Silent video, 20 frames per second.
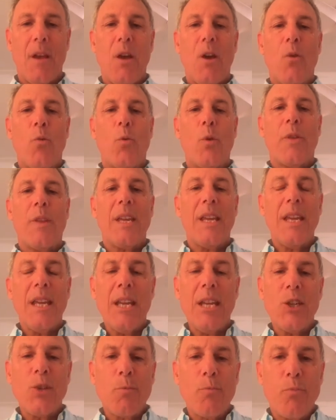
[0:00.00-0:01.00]
With
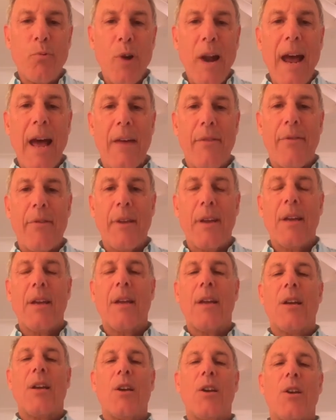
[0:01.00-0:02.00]
each breath,
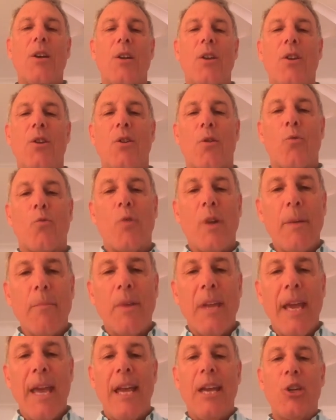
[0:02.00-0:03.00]
your rib
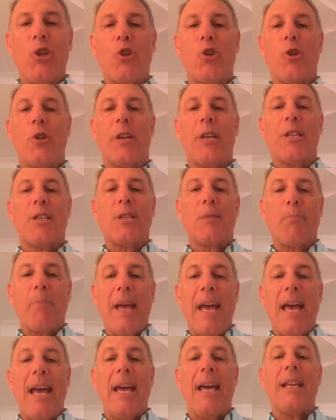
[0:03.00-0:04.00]
cage should
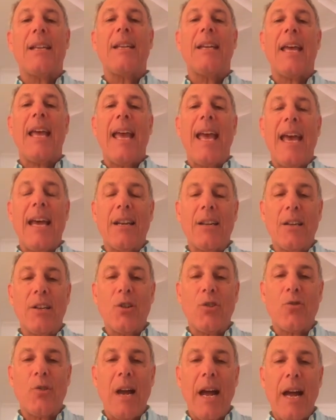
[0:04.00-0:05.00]
expand and
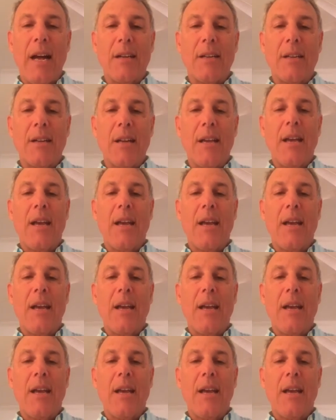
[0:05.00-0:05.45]
contract.